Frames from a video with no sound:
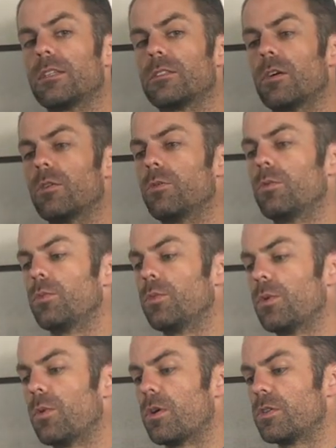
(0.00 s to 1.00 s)
So we
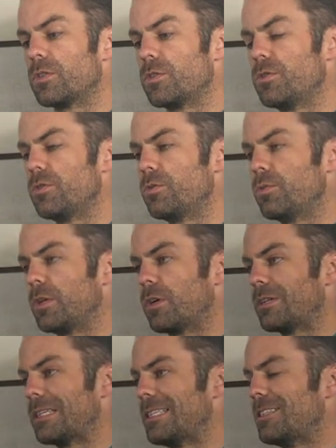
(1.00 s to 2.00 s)

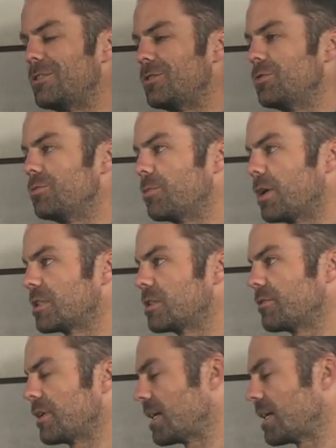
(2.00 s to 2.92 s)
don't need to do much of